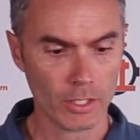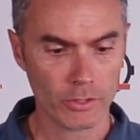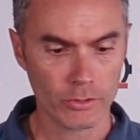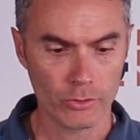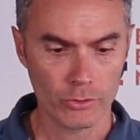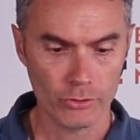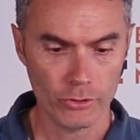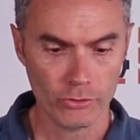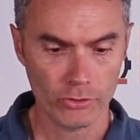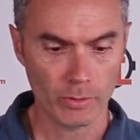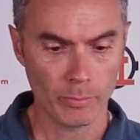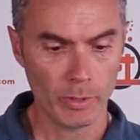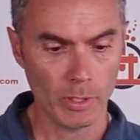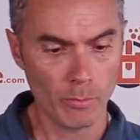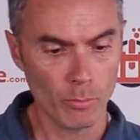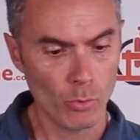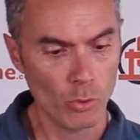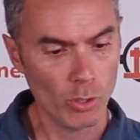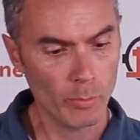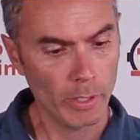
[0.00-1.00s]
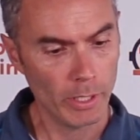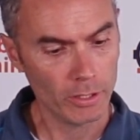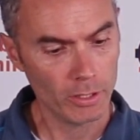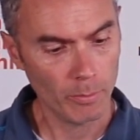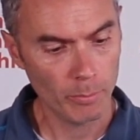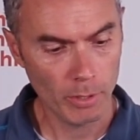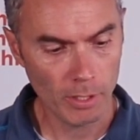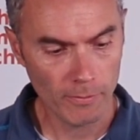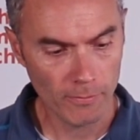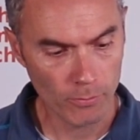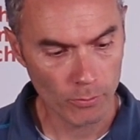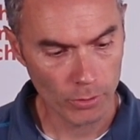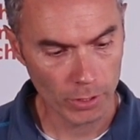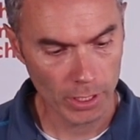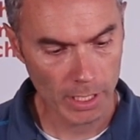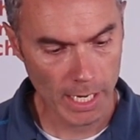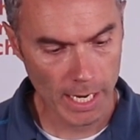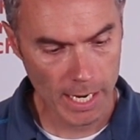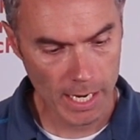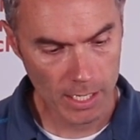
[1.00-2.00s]
So just a bit more about the
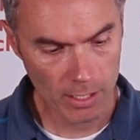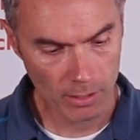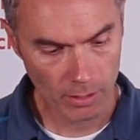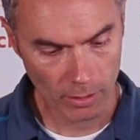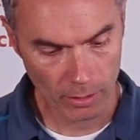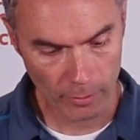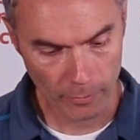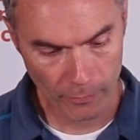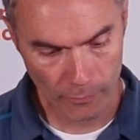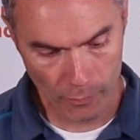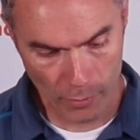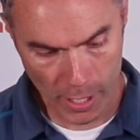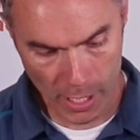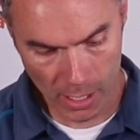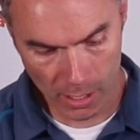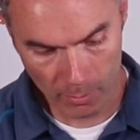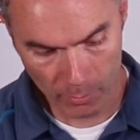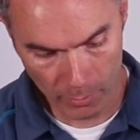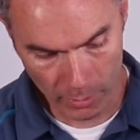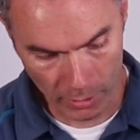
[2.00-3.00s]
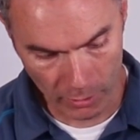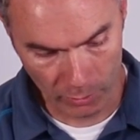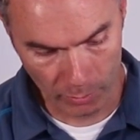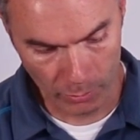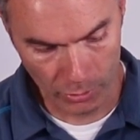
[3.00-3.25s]
B-49. The frame is